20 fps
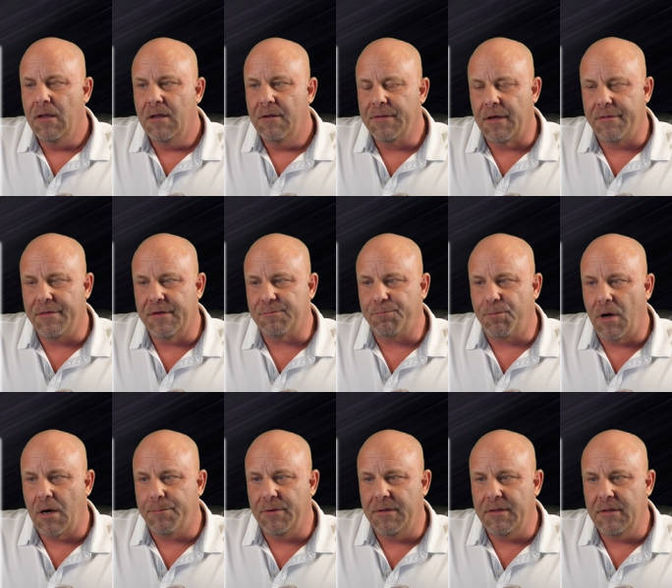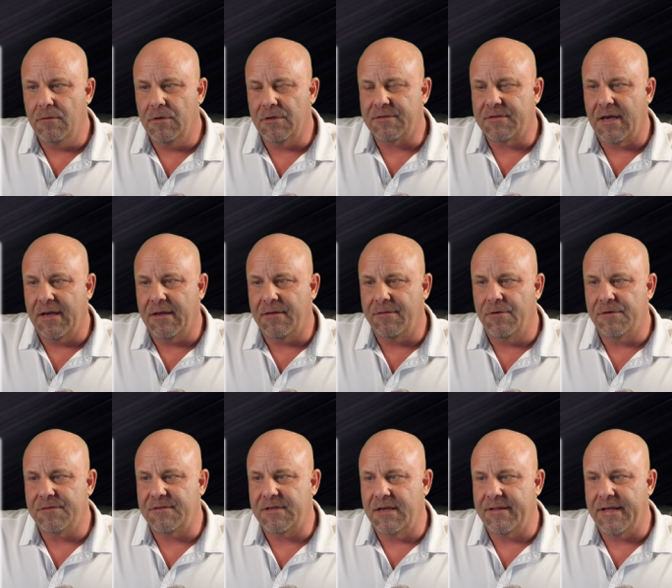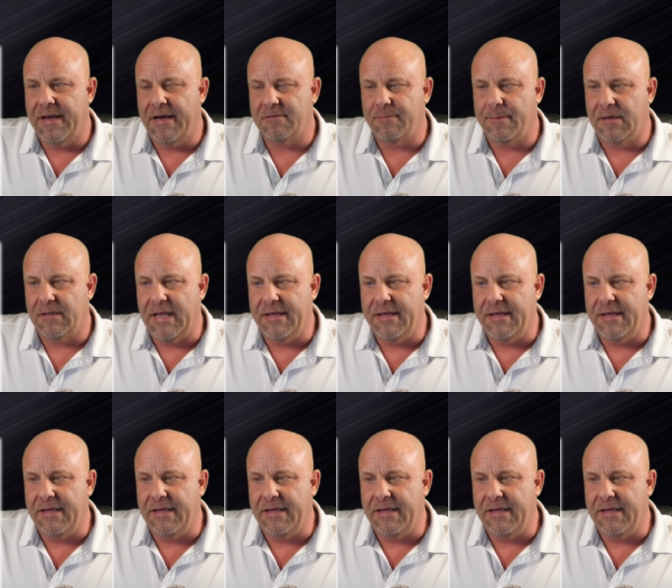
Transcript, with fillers: Now this property looks like they're saying it has about